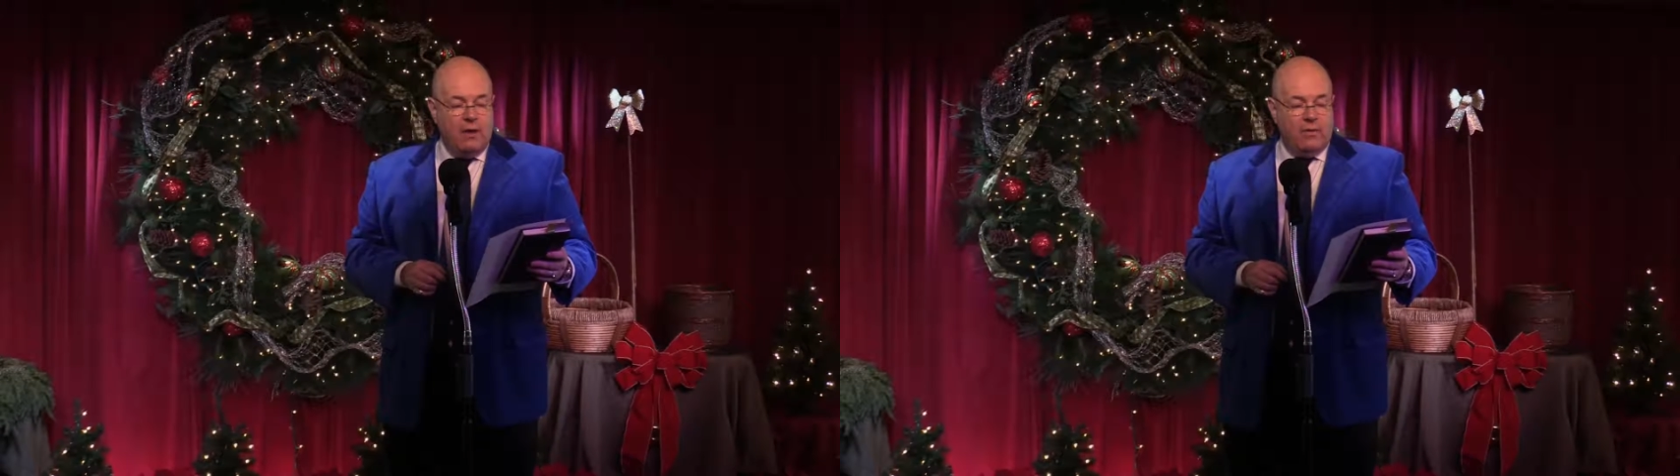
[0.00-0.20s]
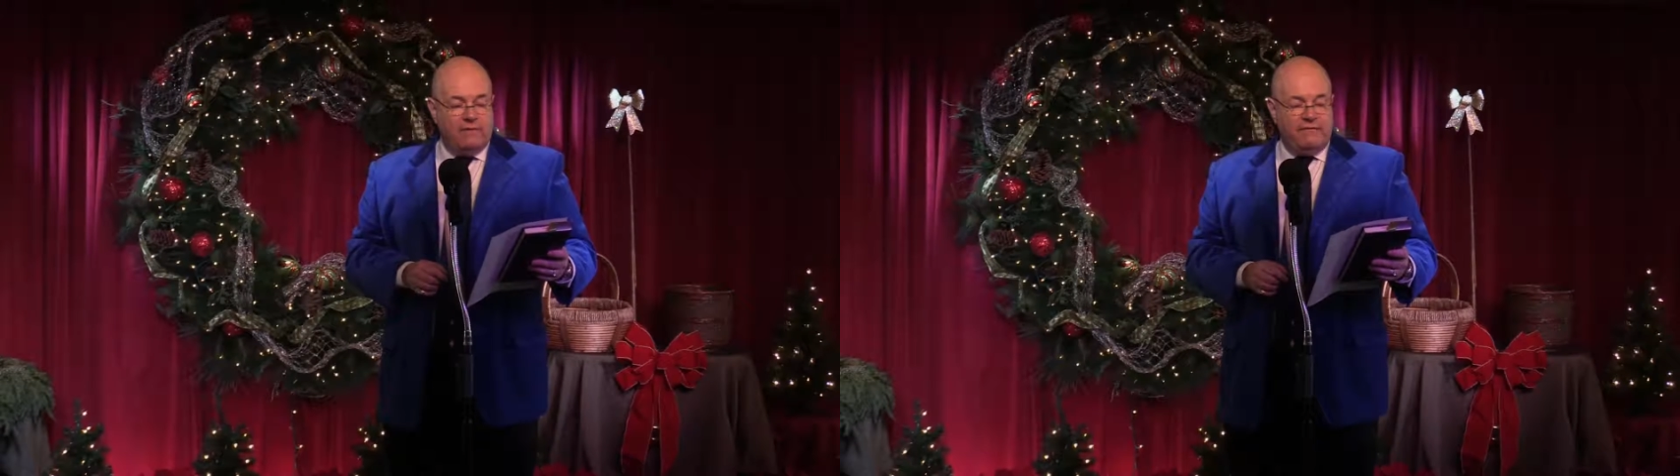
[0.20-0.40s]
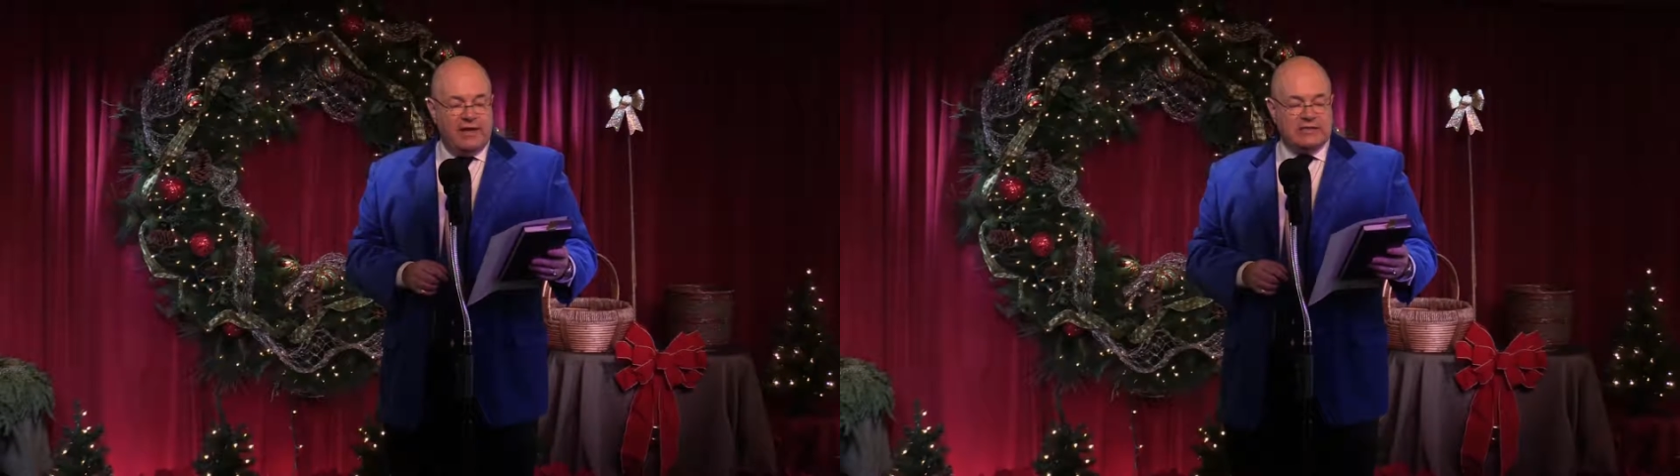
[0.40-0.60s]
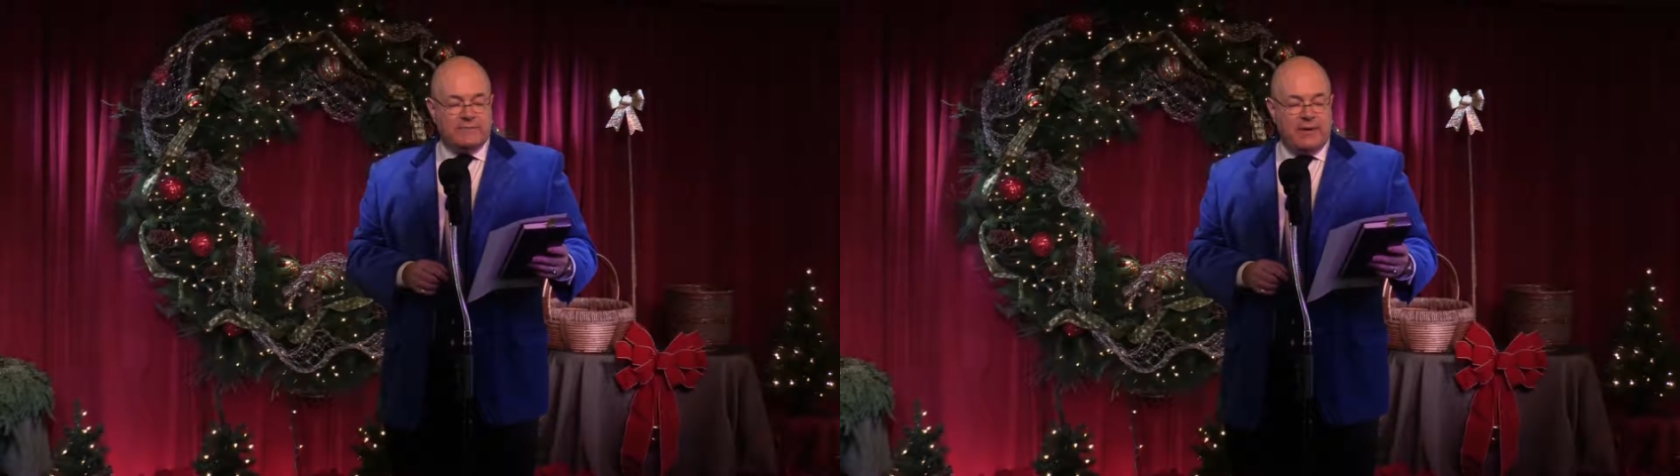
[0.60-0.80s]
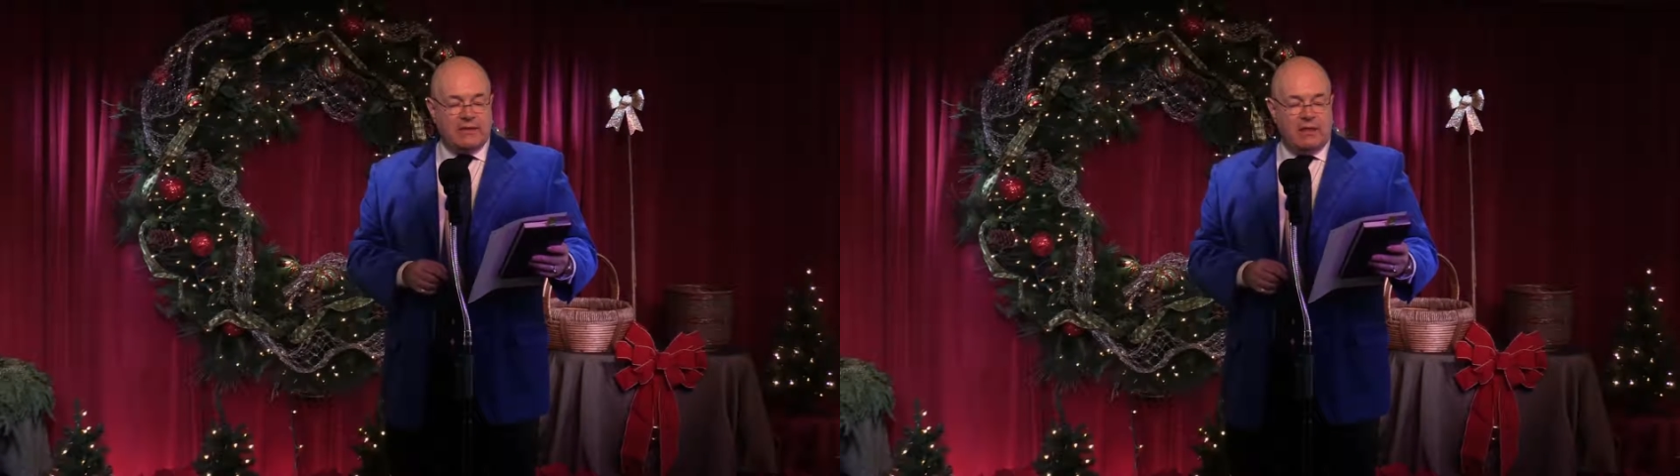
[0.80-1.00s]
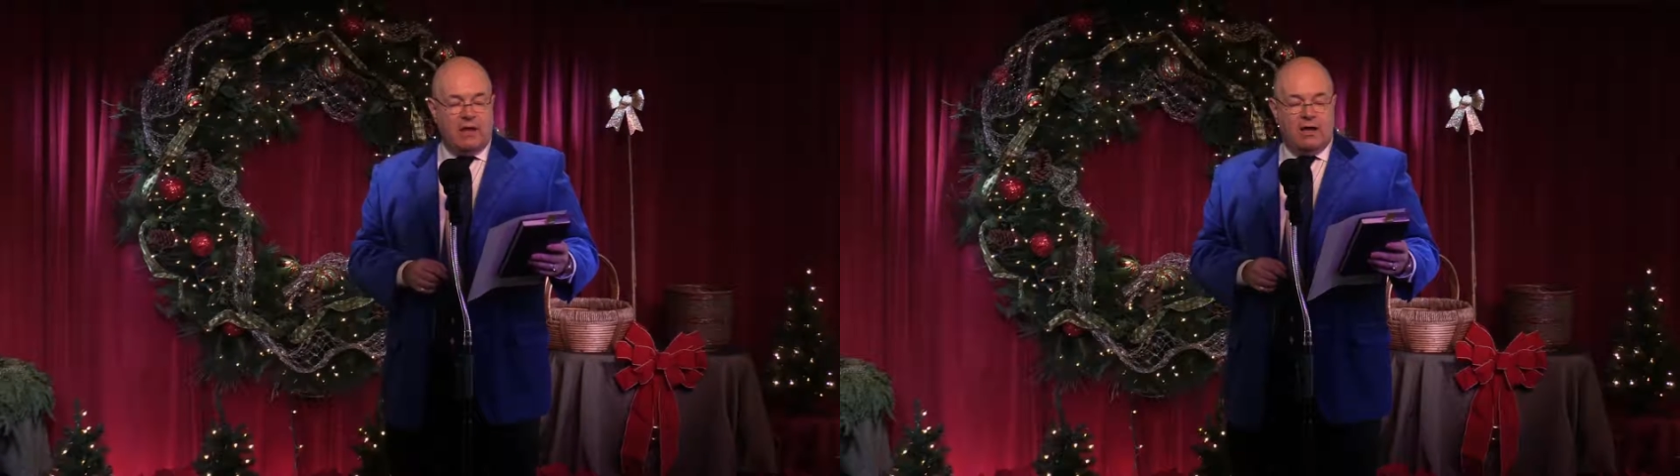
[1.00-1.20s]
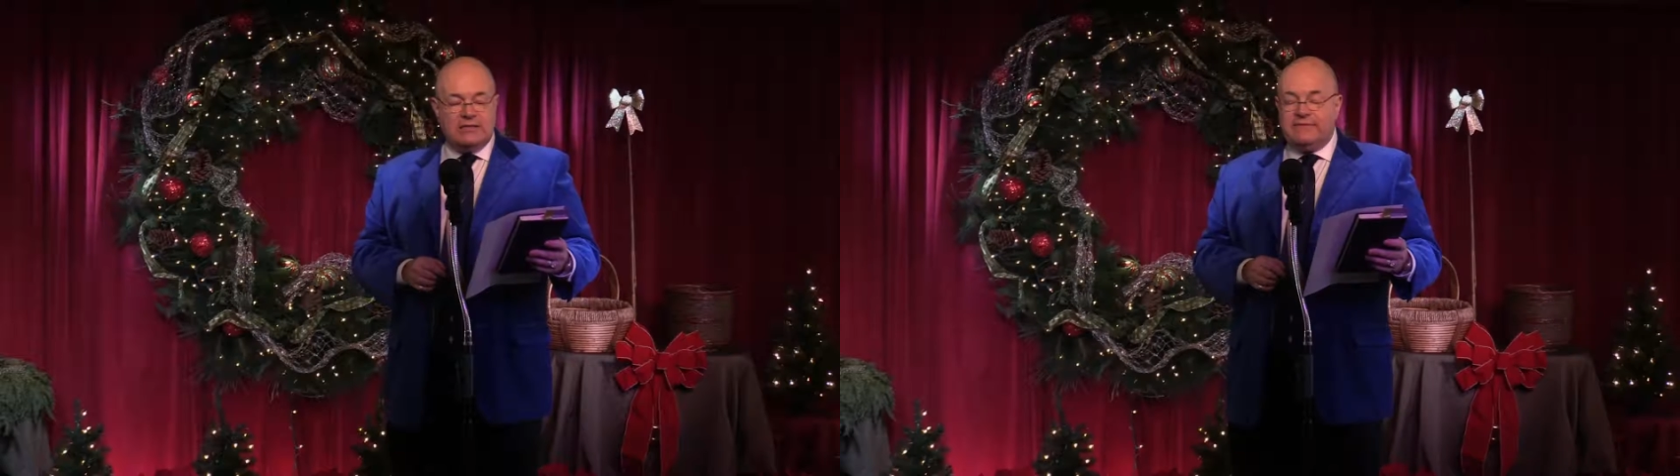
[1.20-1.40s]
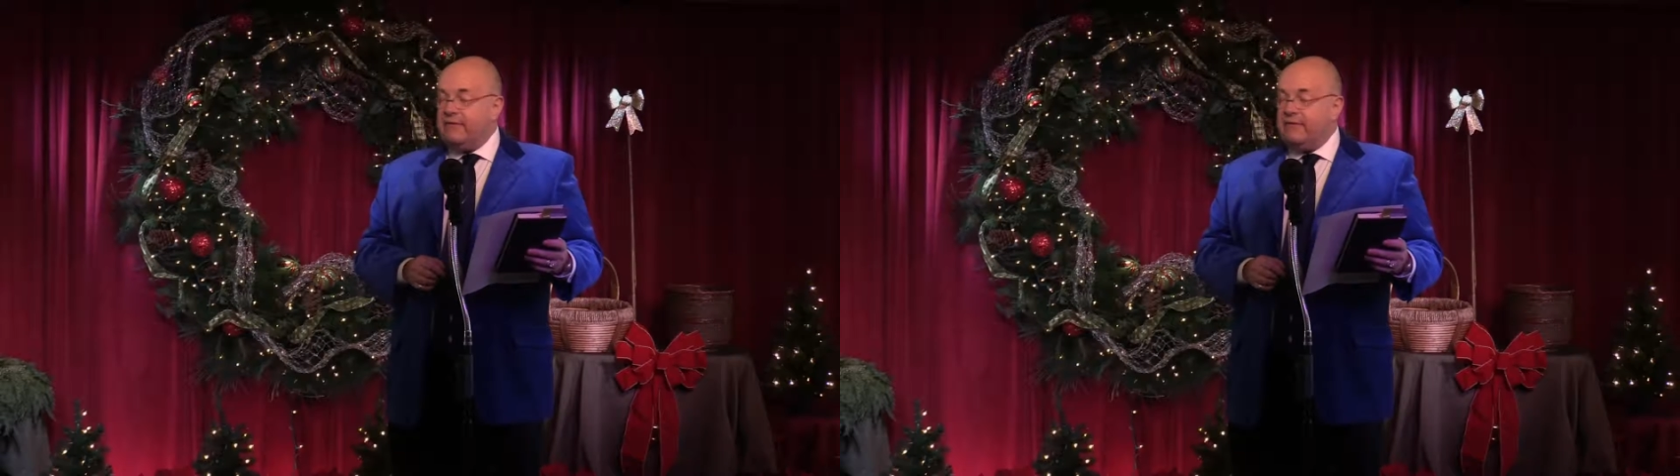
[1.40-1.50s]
when faced by the loss